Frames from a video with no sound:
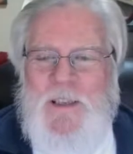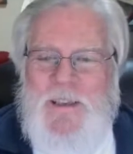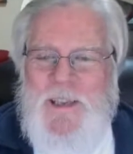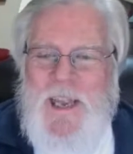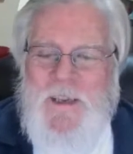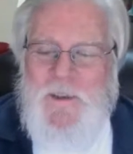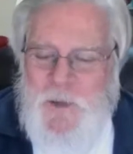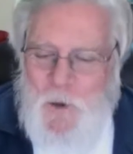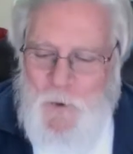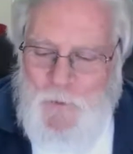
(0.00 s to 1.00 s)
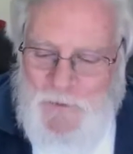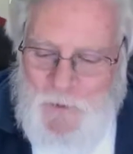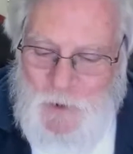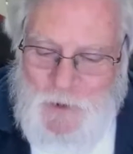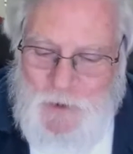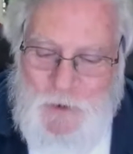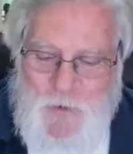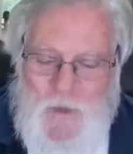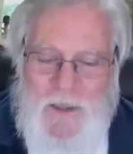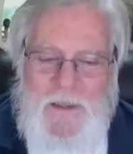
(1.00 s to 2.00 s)
They don't look at you
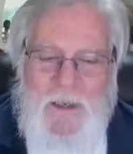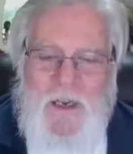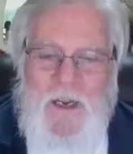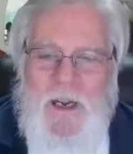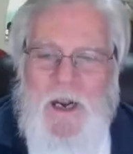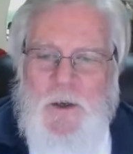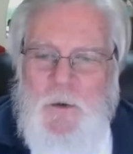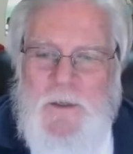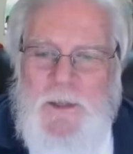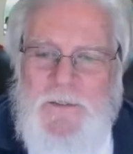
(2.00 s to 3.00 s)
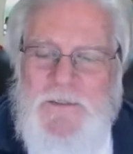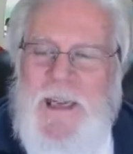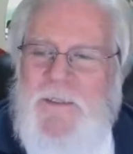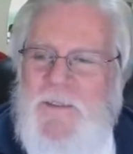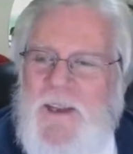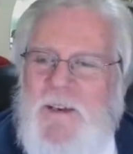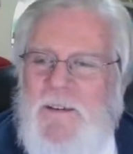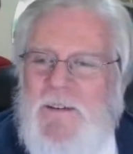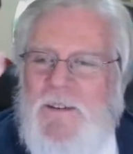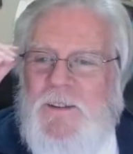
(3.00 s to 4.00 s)
like, are you kidding? And
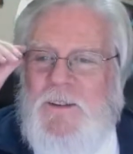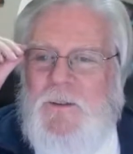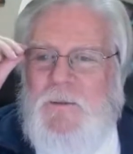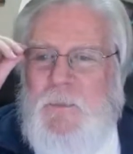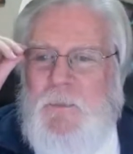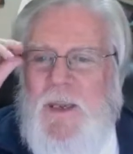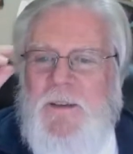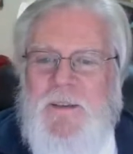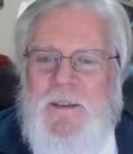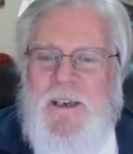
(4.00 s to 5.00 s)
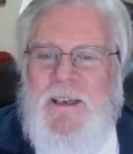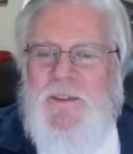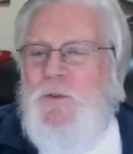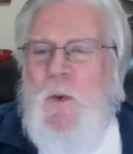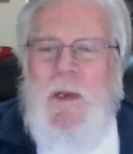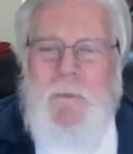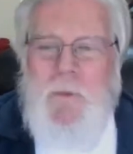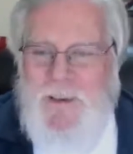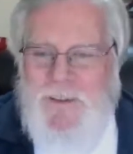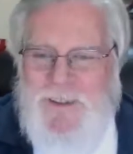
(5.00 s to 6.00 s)
then spend the next 20
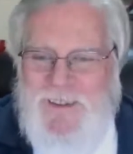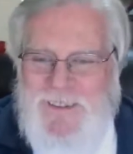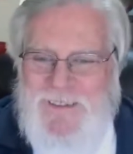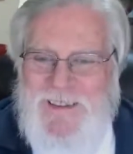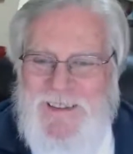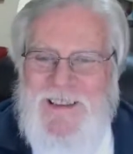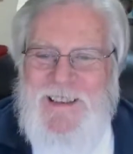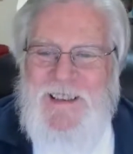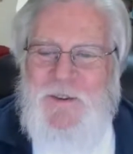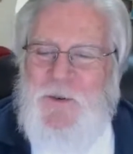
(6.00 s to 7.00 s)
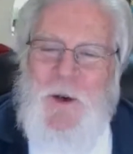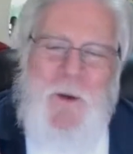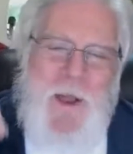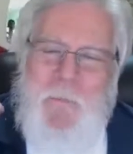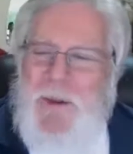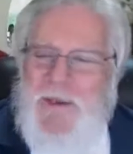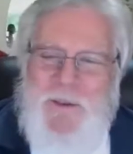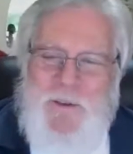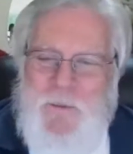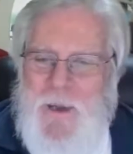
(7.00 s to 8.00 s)
minutes throwing up on
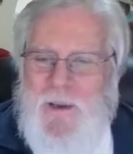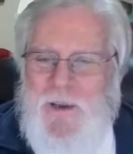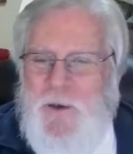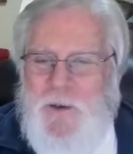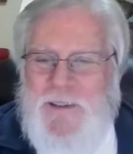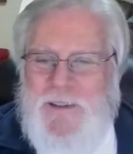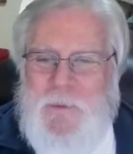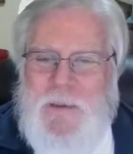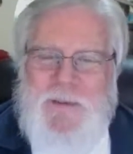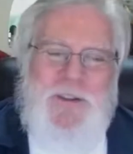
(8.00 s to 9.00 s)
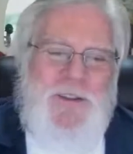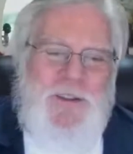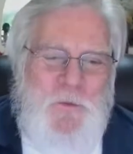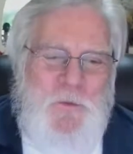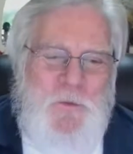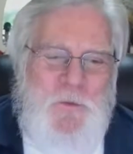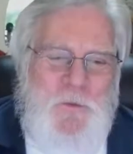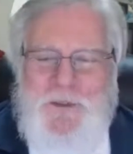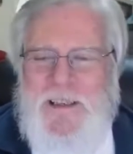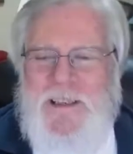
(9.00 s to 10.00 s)
you about how good the special is and why
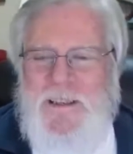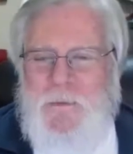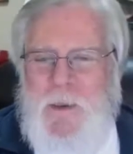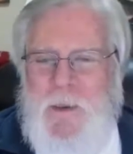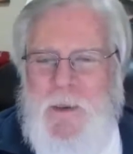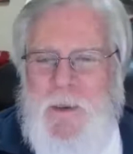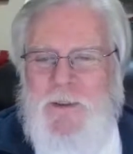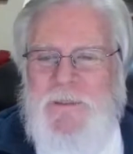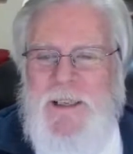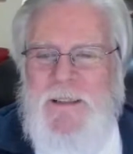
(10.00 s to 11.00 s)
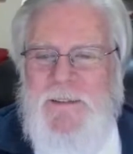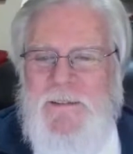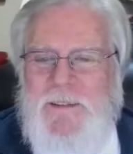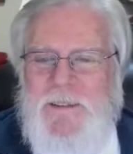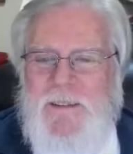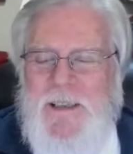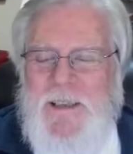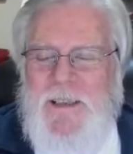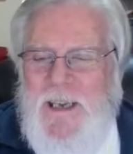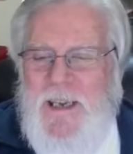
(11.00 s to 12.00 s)
you should get the special, right?
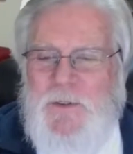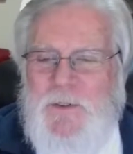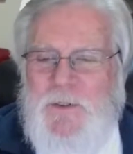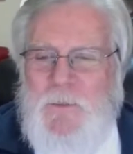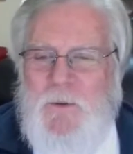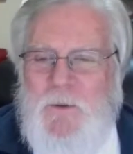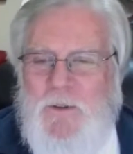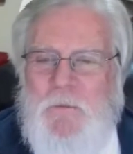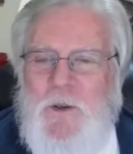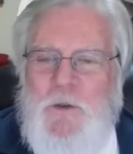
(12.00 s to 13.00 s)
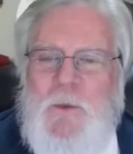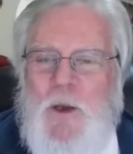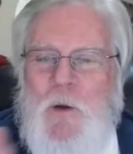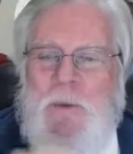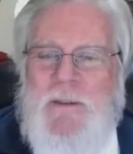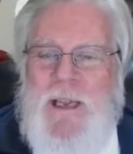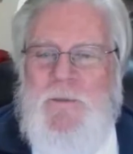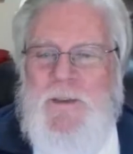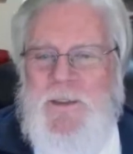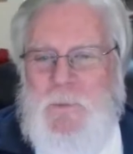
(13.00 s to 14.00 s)
They ask you a simple, would you be open to
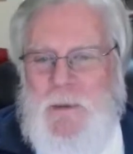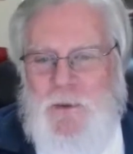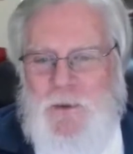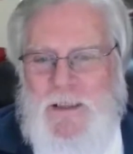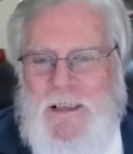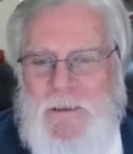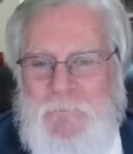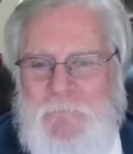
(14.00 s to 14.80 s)
having the special today?